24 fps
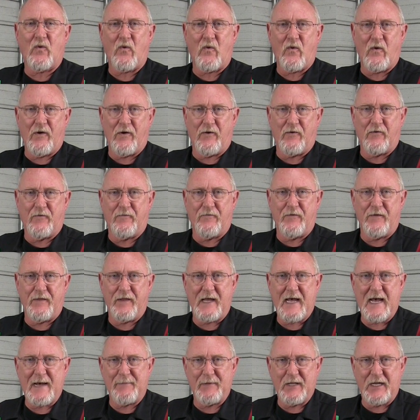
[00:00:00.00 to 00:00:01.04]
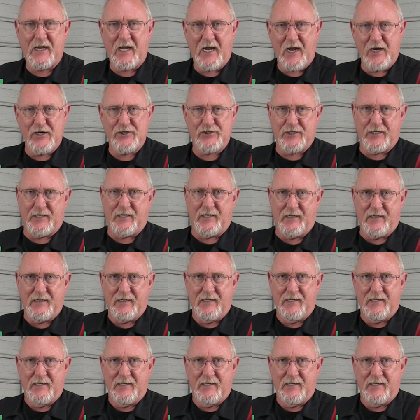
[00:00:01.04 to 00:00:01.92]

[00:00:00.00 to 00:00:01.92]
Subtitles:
oil for the application,